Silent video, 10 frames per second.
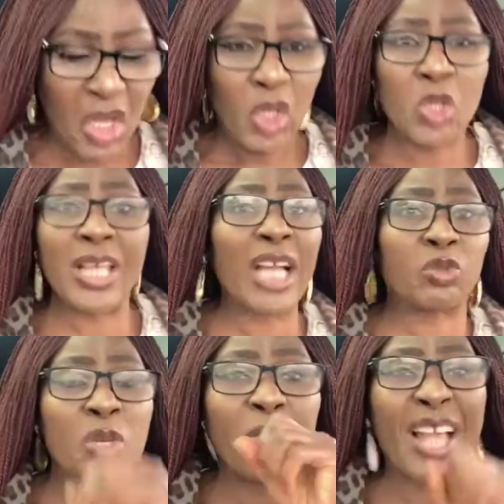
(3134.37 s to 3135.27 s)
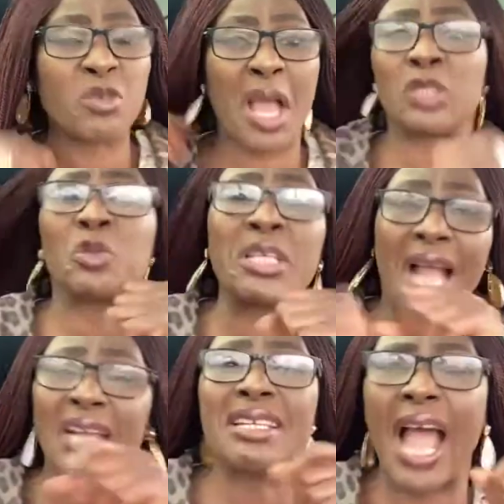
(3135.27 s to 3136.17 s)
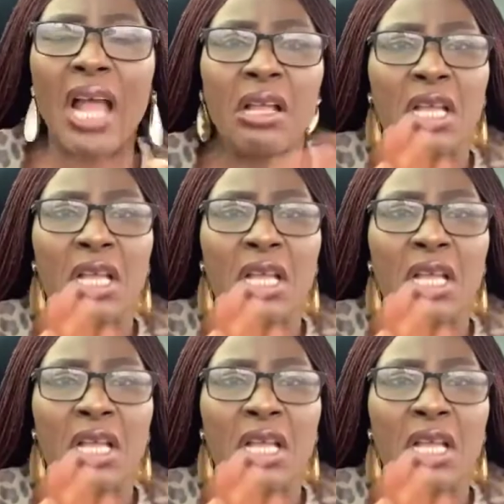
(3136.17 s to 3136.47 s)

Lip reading: You start chewing praise like if you are chewing kanda.